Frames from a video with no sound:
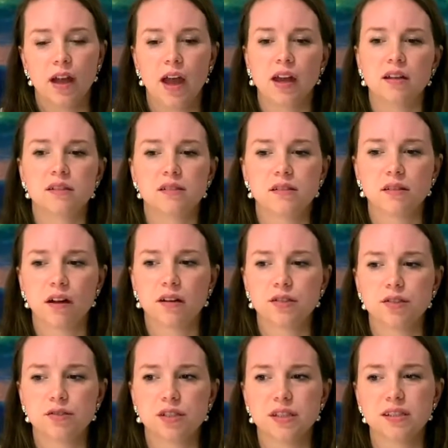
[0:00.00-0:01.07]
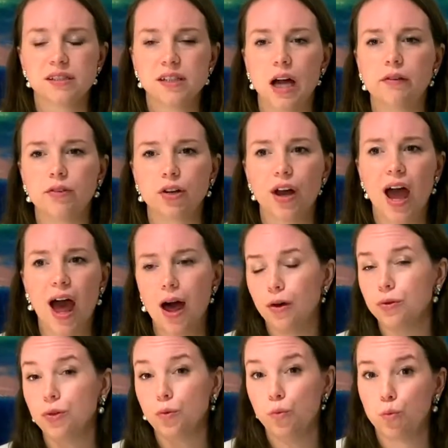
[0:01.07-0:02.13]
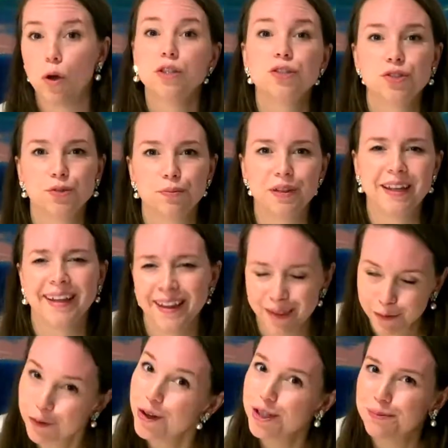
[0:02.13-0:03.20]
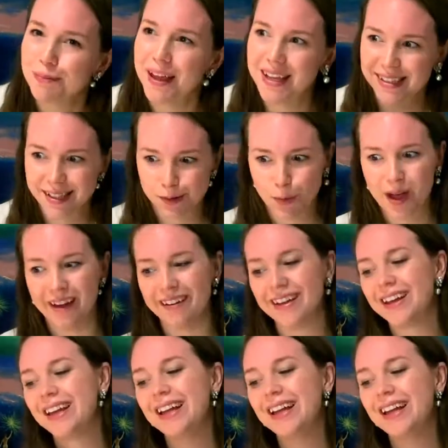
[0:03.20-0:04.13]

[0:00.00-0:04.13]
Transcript: and start to discover how you want to be in the first place as well,